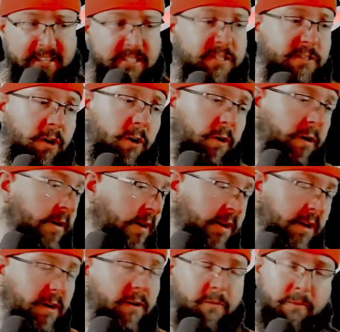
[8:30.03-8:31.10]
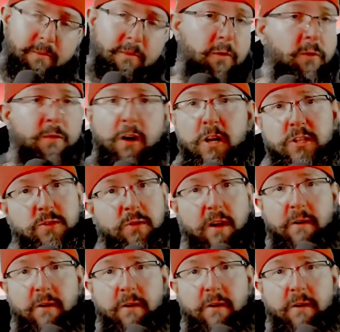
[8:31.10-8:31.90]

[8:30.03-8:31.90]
So who knows